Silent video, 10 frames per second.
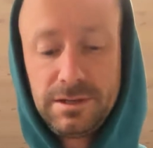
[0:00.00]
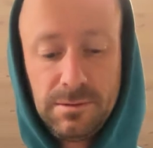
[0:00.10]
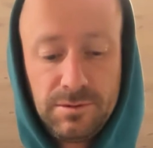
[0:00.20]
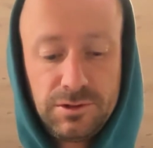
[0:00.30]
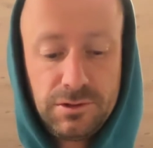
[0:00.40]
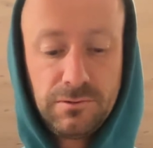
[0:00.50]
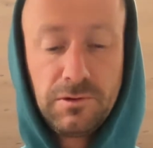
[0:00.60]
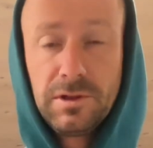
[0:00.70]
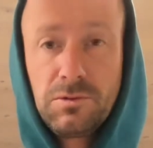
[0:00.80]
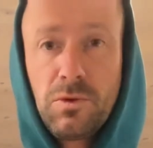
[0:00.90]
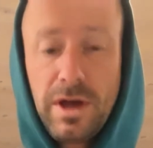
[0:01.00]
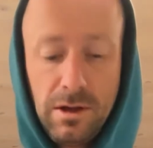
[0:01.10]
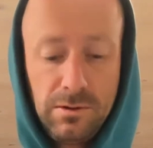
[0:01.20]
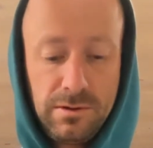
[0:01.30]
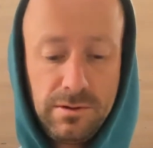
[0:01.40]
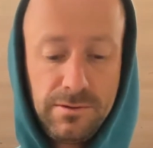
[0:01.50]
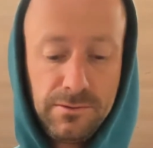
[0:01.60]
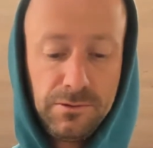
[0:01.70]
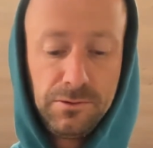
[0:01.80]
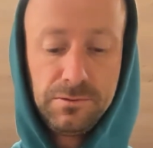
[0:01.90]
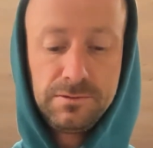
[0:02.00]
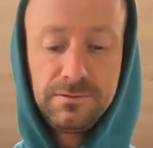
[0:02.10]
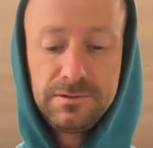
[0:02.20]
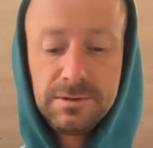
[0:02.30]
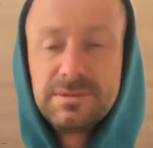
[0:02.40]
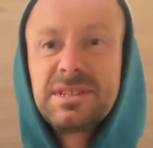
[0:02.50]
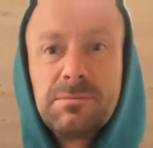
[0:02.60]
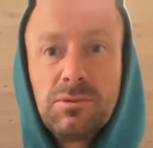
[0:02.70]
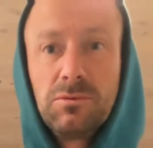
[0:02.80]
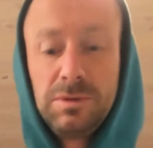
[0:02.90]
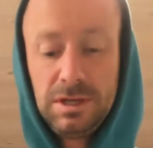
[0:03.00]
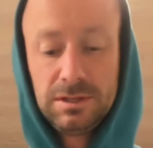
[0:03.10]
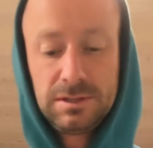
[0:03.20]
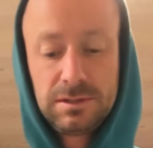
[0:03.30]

temperature really well through some simple means.